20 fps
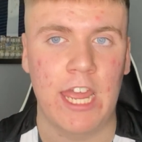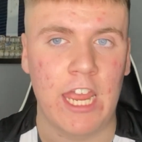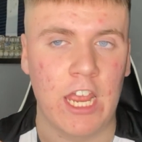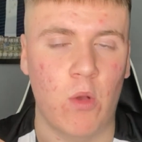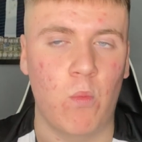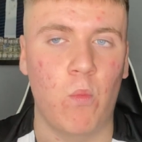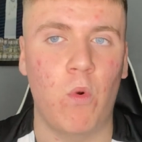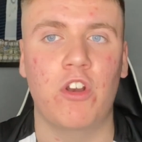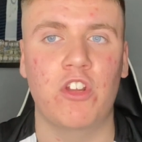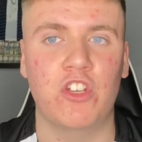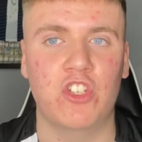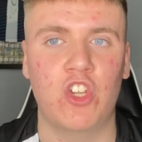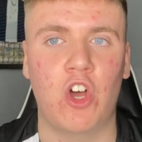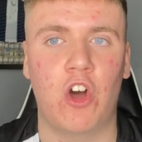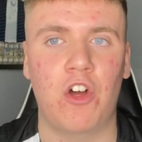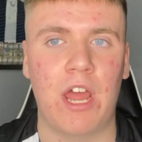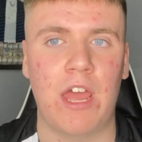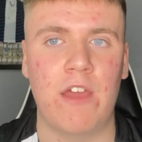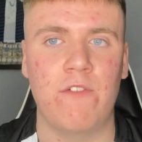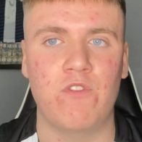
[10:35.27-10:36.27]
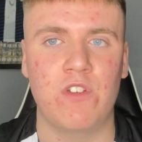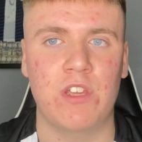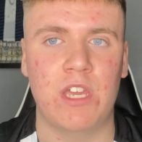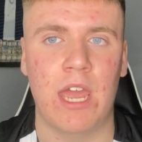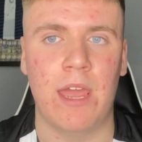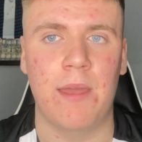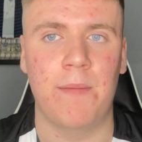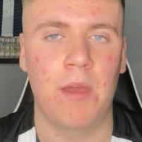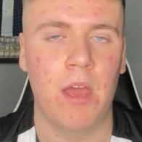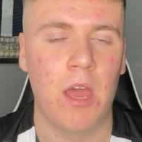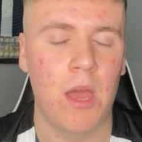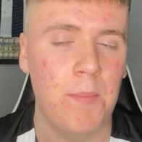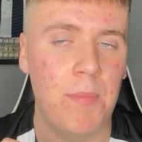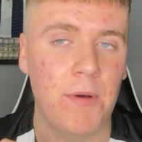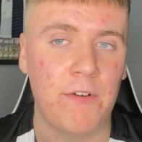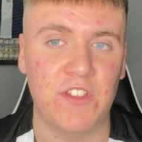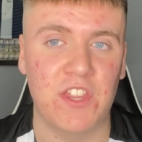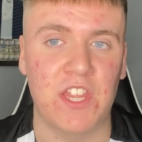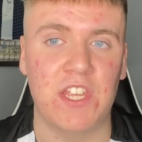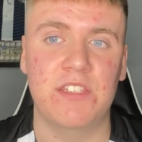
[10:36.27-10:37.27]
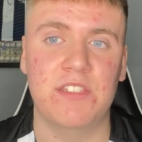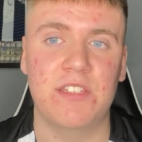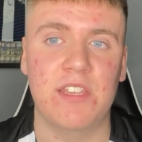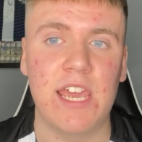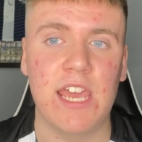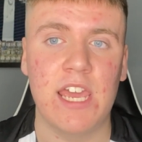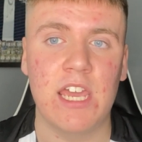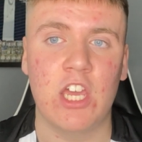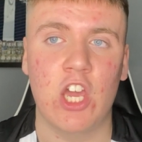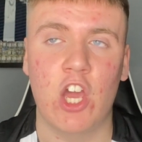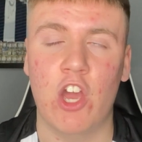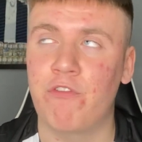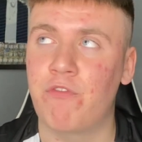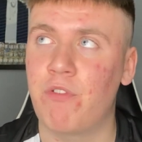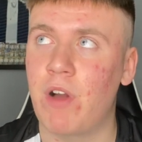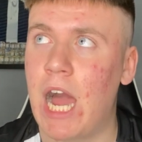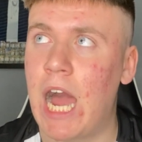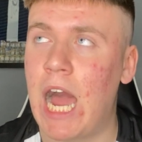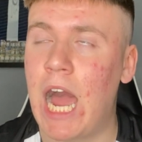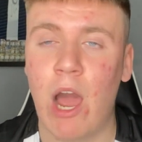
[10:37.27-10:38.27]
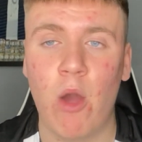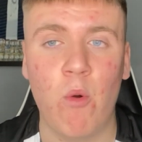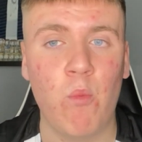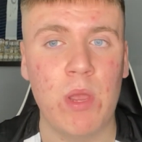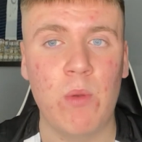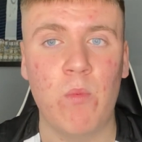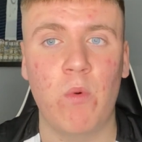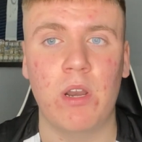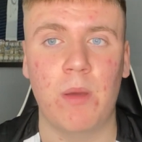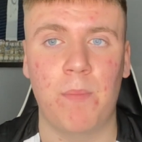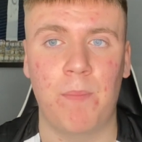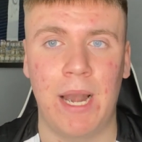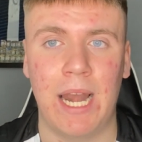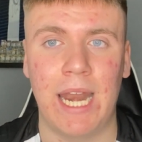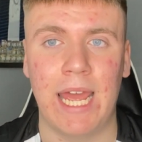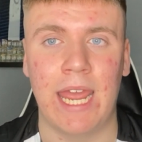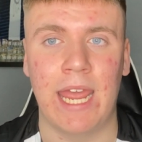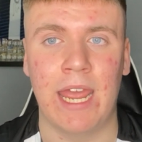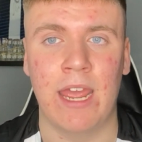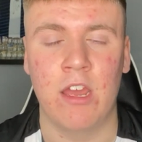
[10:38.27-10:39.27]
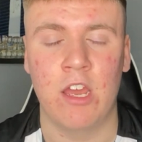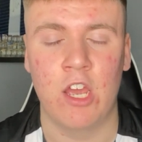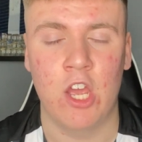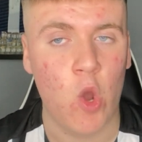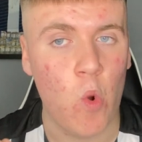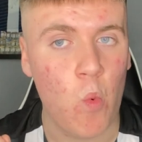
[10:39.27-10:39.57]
He'll want to start every game. But for the sake of how we want to play,